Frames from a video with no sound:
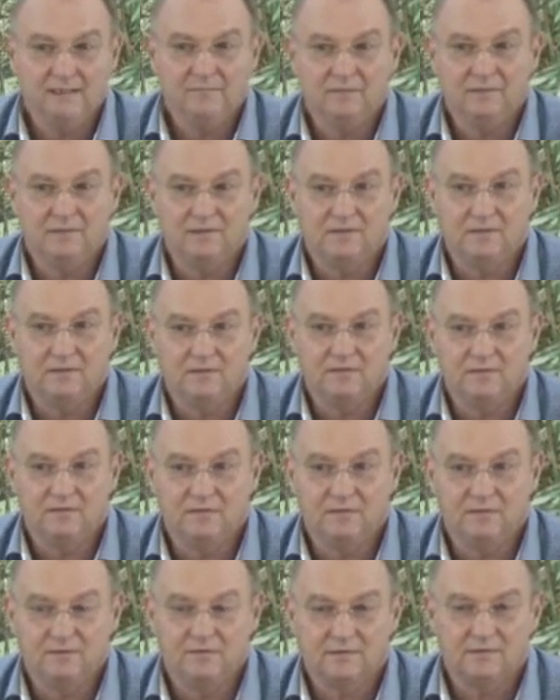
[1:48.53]

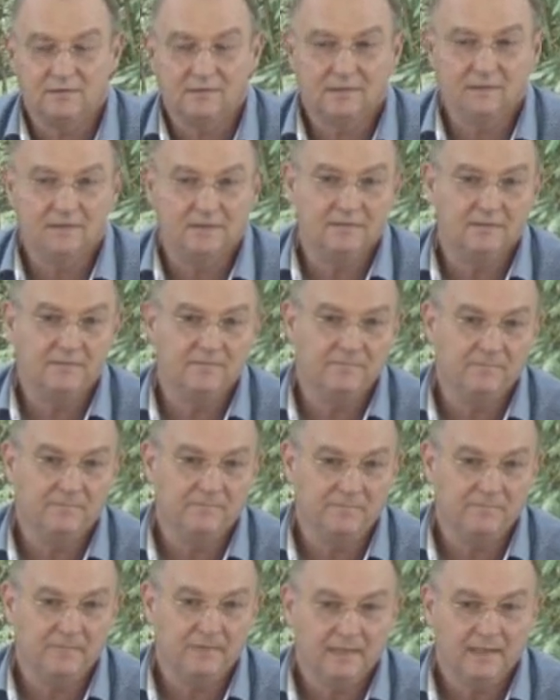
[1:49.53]
Because um,
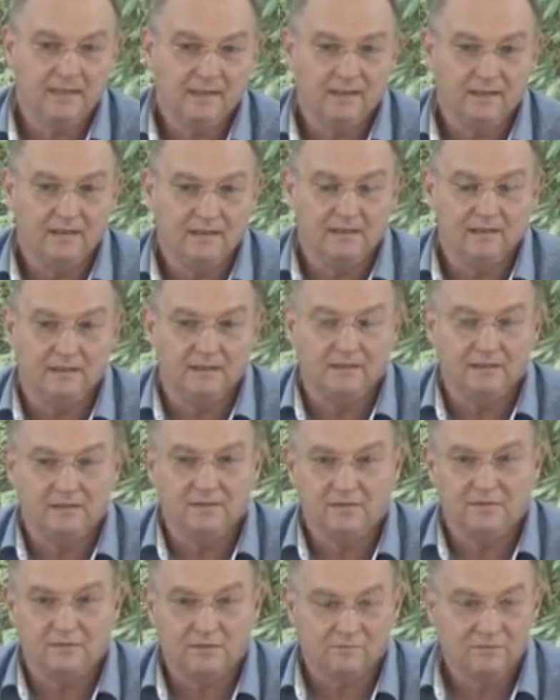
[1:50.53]
in
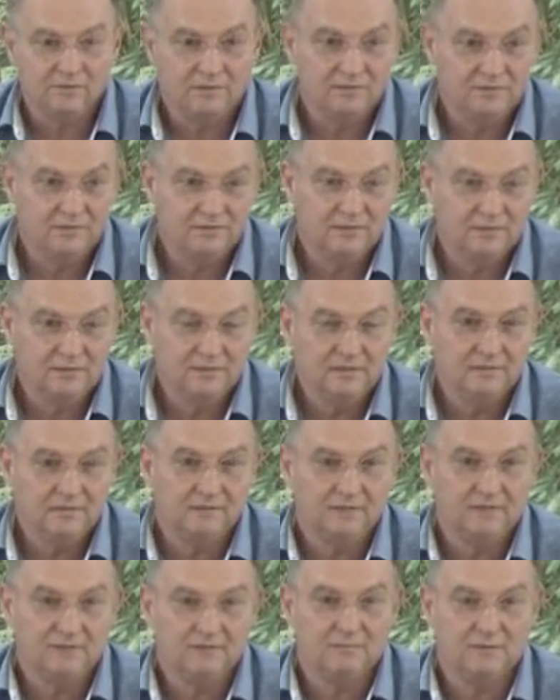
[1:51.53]
the Soviet
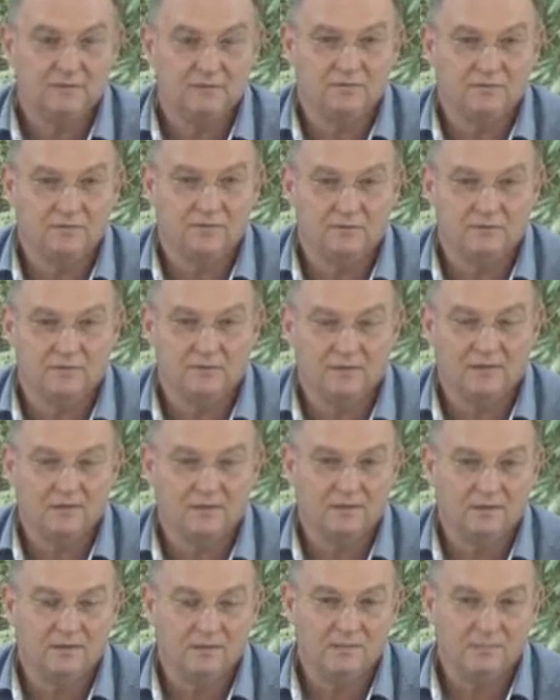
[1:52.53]
Union, there was a huge
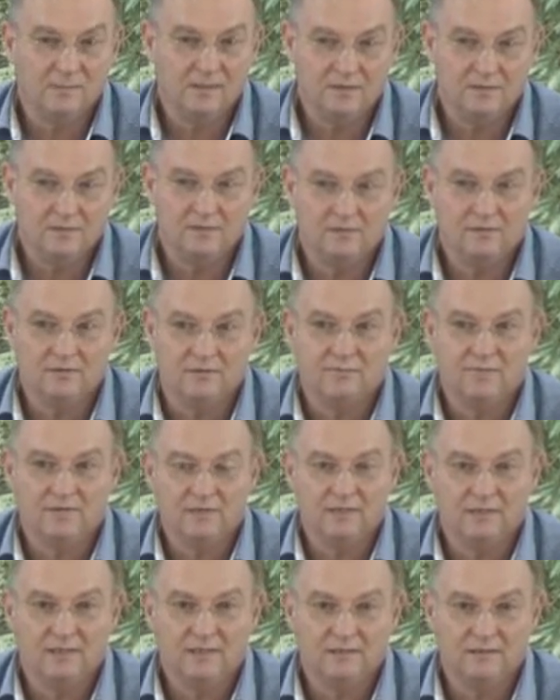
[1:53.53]
expansion of
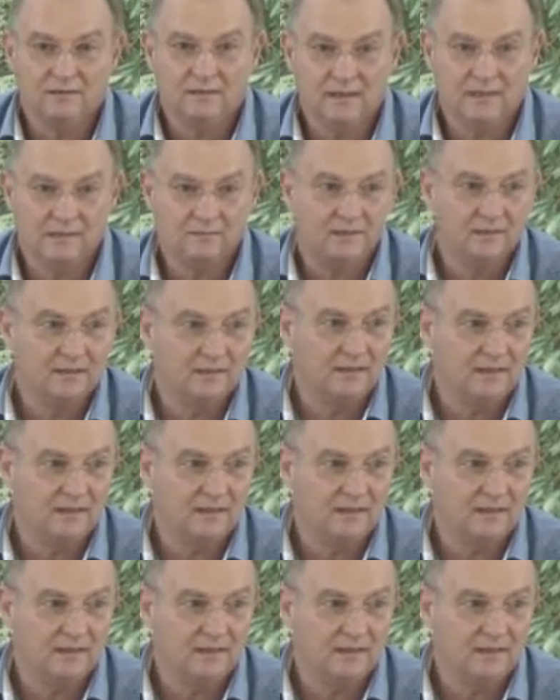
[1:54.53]
irrigated area,